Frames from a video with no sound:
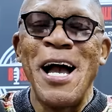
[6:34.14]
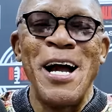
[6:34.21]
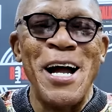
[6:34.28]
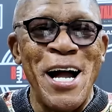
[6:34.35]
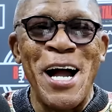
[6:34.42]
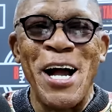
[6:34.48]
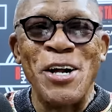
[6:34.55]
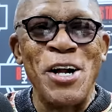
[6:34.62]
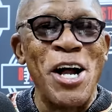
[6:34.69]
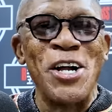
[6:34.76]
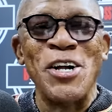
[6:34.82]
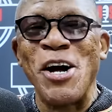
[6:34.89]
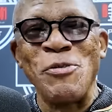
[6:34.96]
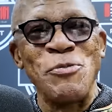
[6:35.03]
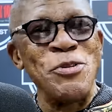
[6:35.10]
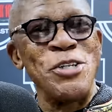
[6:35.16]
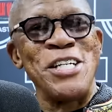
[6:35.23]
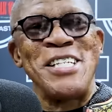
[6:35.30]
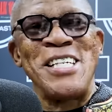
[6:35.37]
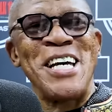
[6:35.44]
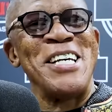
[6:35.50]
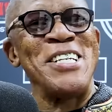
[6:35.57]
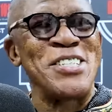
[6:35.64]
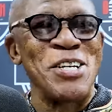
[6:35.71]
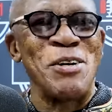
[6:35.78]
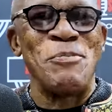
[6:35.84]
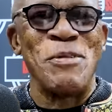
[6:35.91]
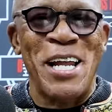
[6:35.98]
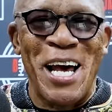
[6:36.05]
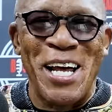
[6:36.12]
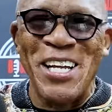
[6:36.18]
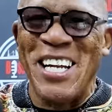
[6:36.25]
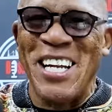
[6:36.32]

I, I, I would tell you something, but I.